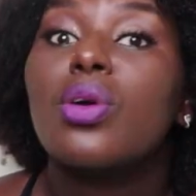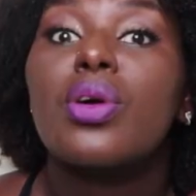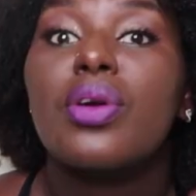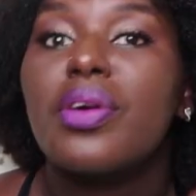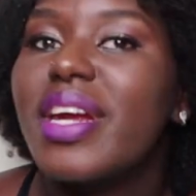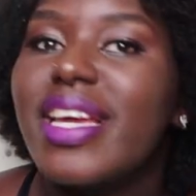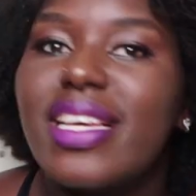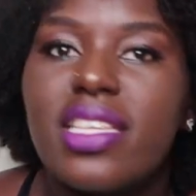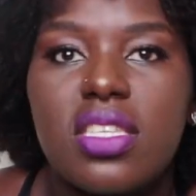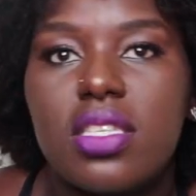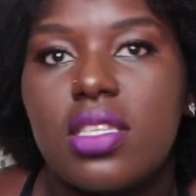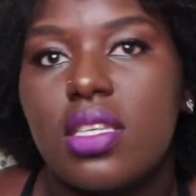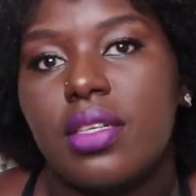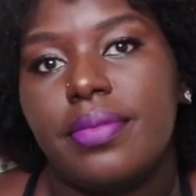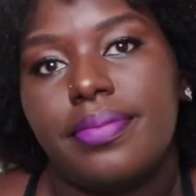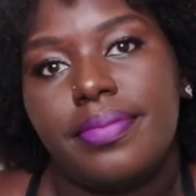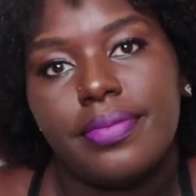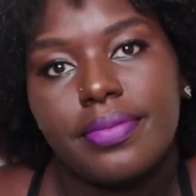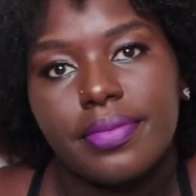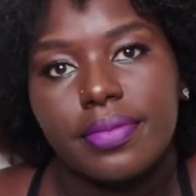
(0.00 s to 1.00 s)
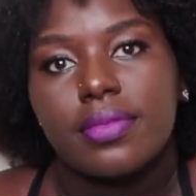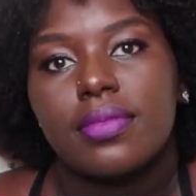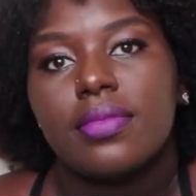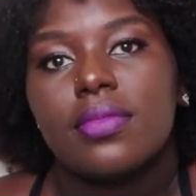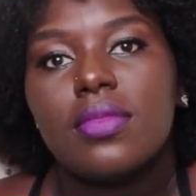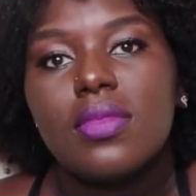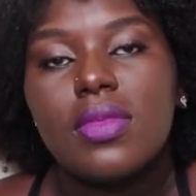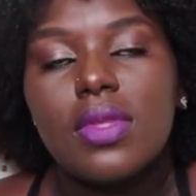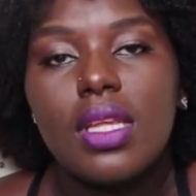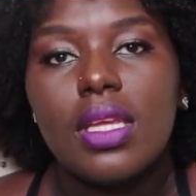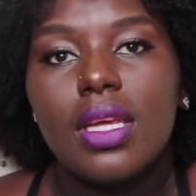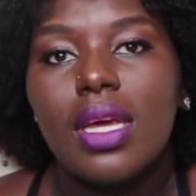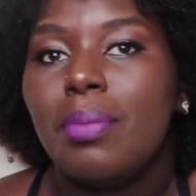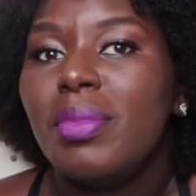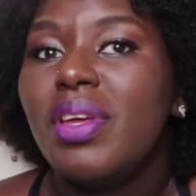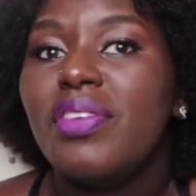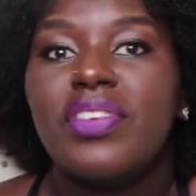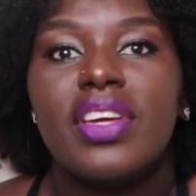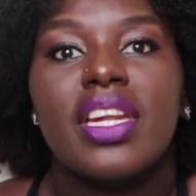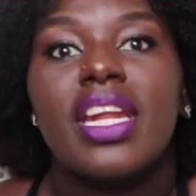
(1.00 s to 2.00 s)
crazy.
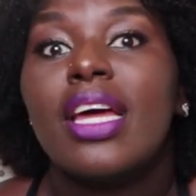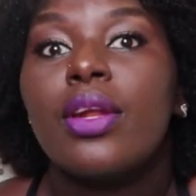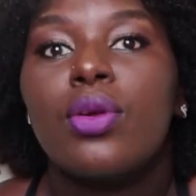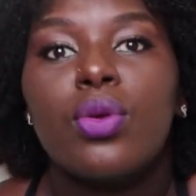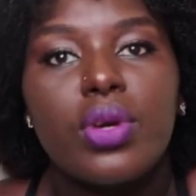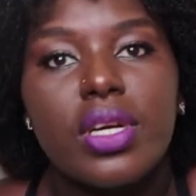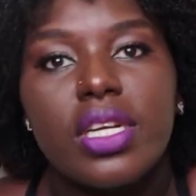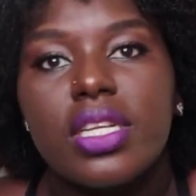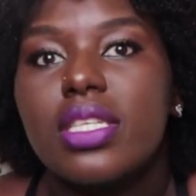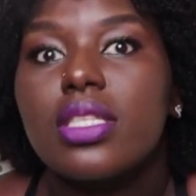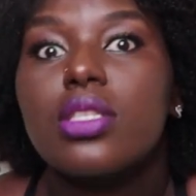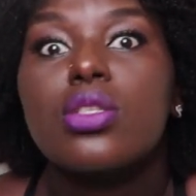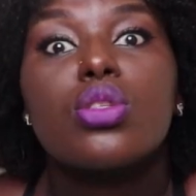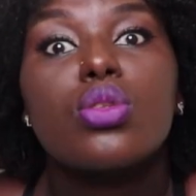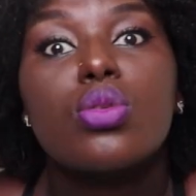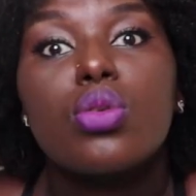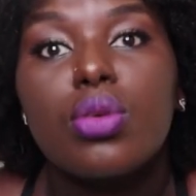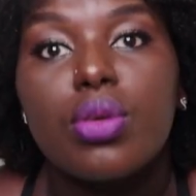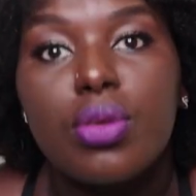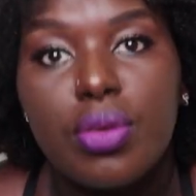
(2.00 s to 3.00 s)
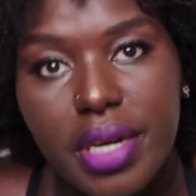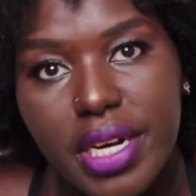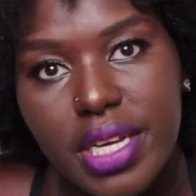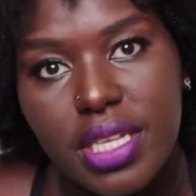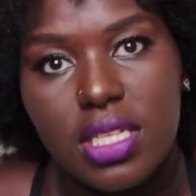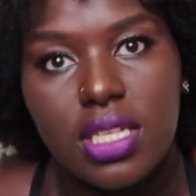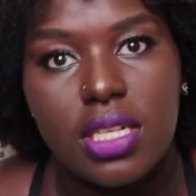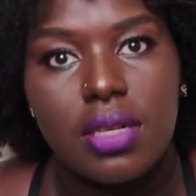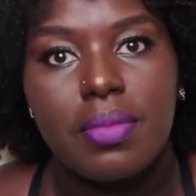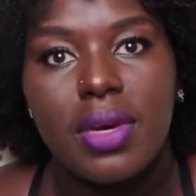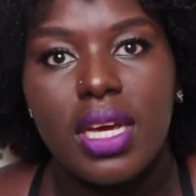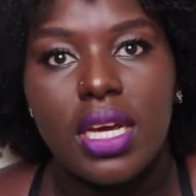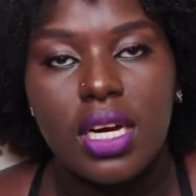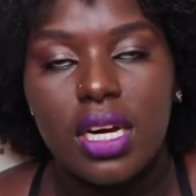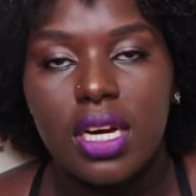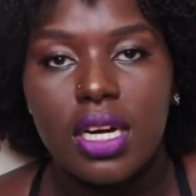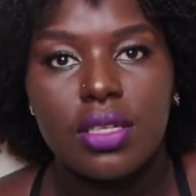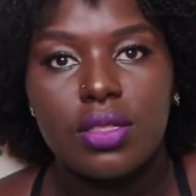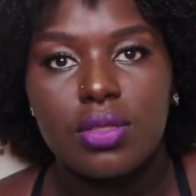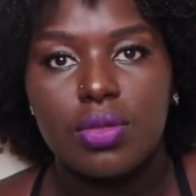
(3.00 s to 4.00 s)
I'm even annoyed. It's too crazy in my
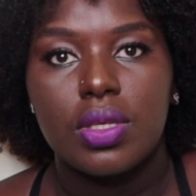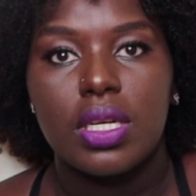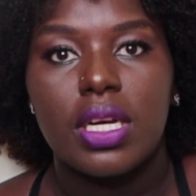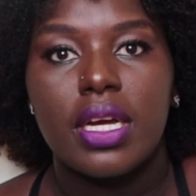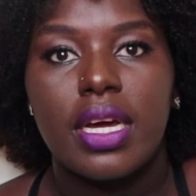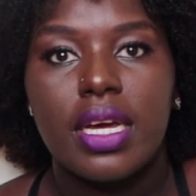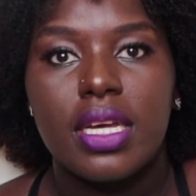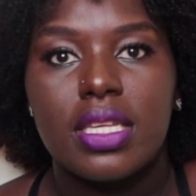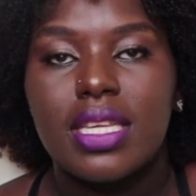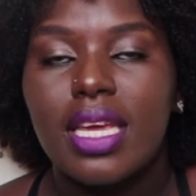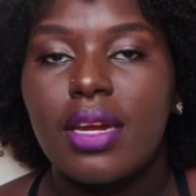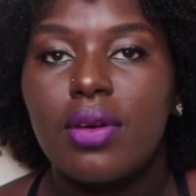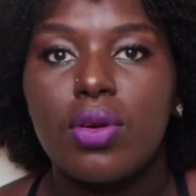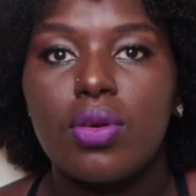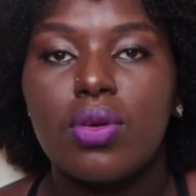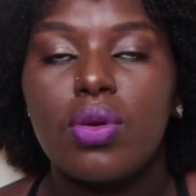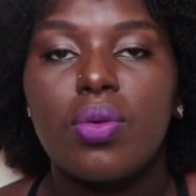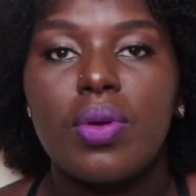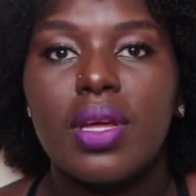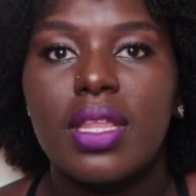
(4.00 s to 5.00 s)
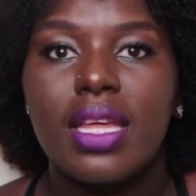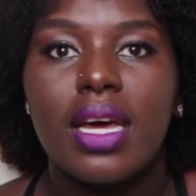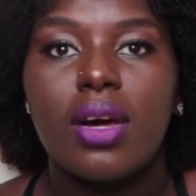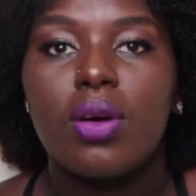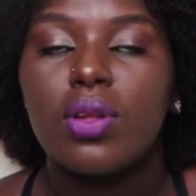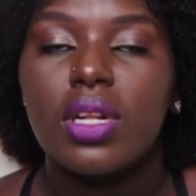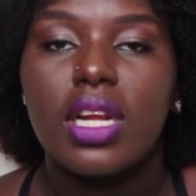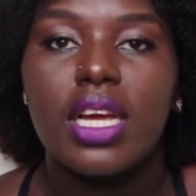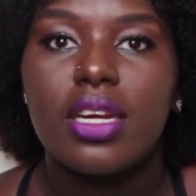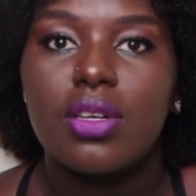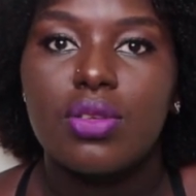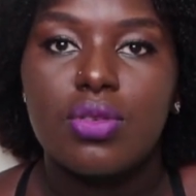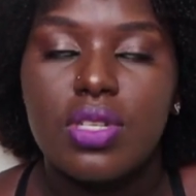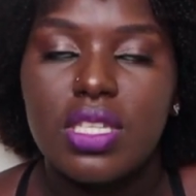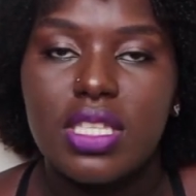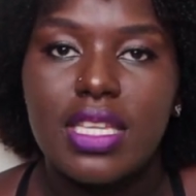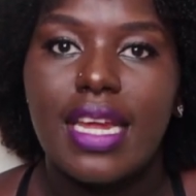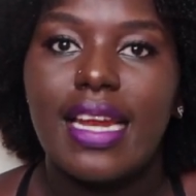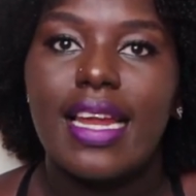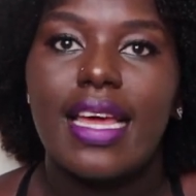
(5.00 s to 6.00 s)
country, guys. I don't know whether all
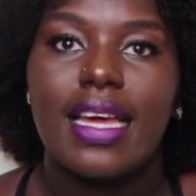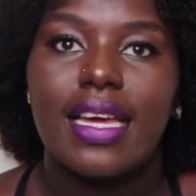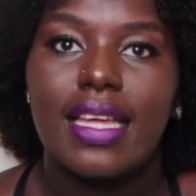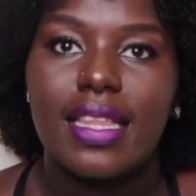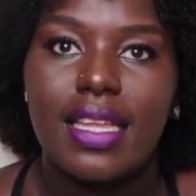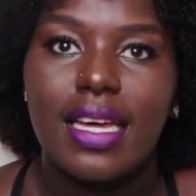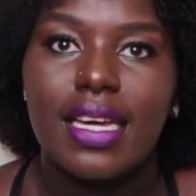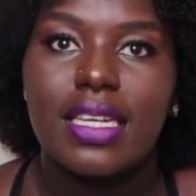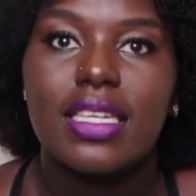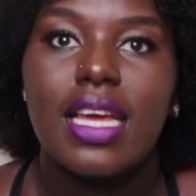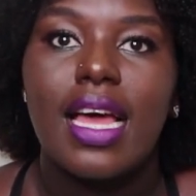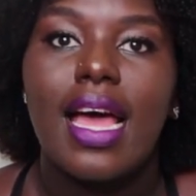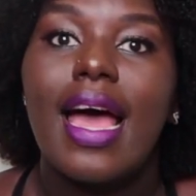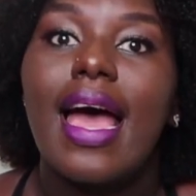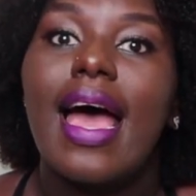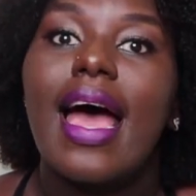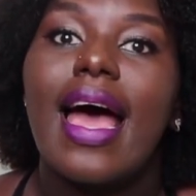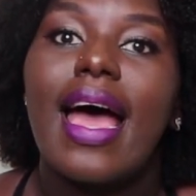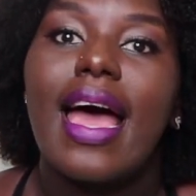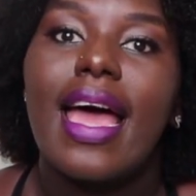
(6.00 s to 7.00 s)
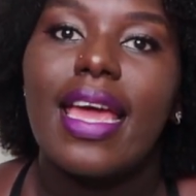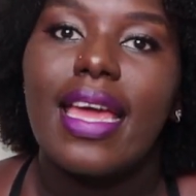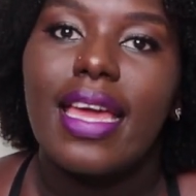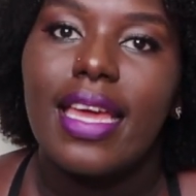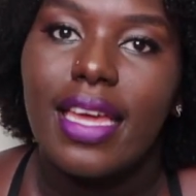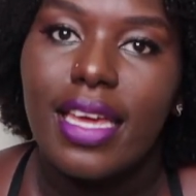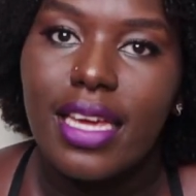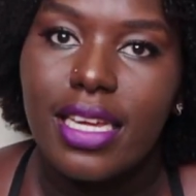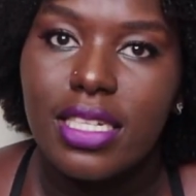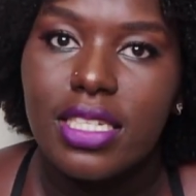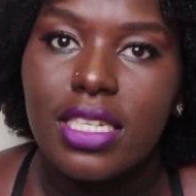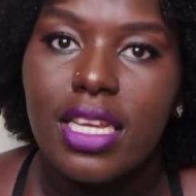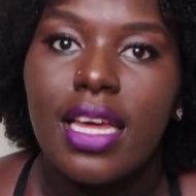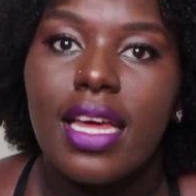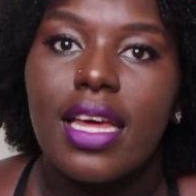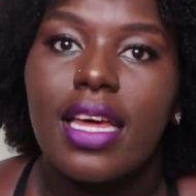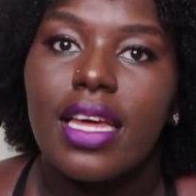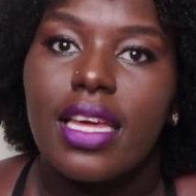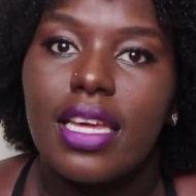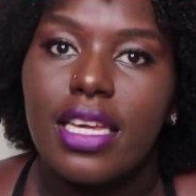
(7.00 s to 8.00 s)
countries are like that. I hate
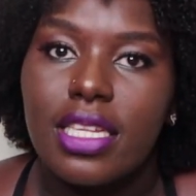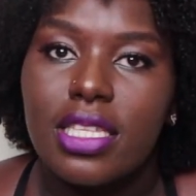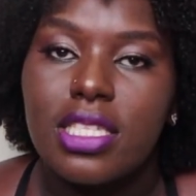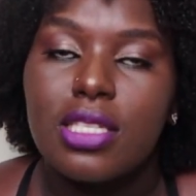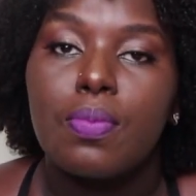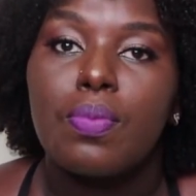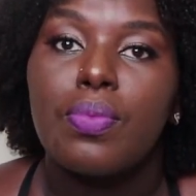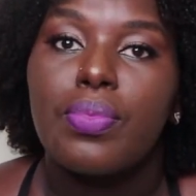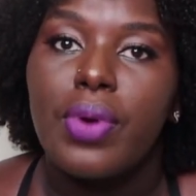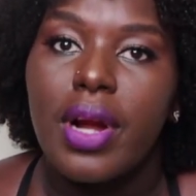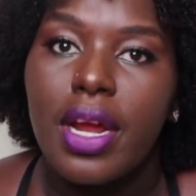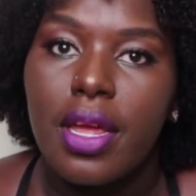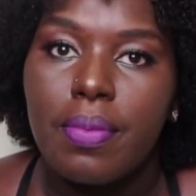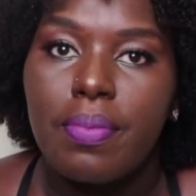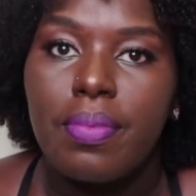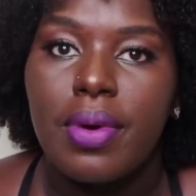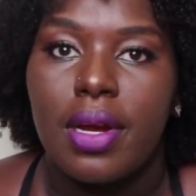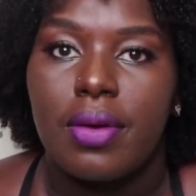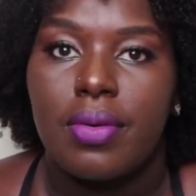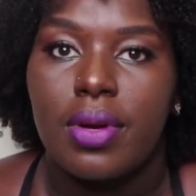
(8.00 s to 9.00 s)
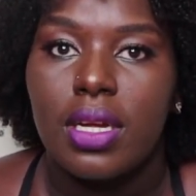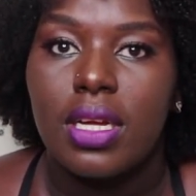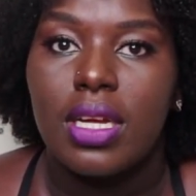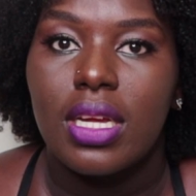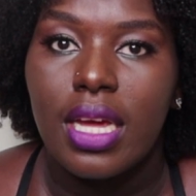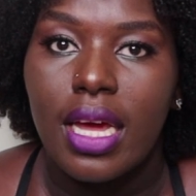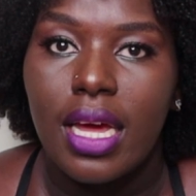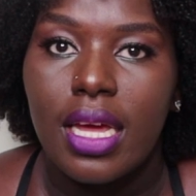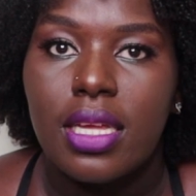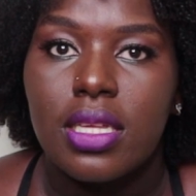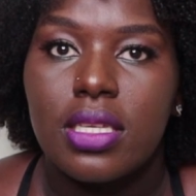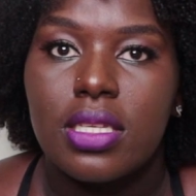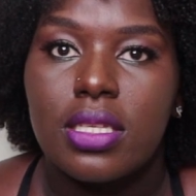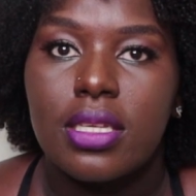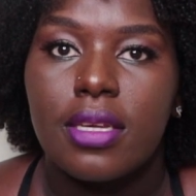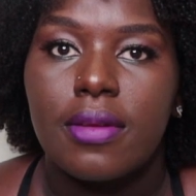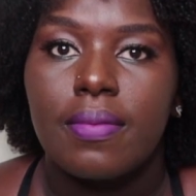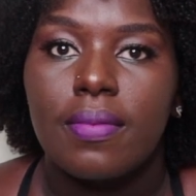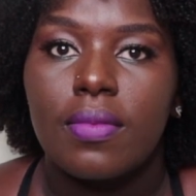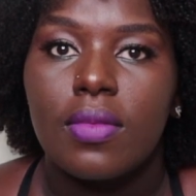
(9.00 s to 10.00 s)
its bribery,
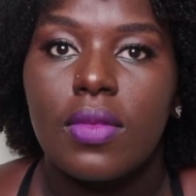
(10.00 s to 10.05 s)
guys.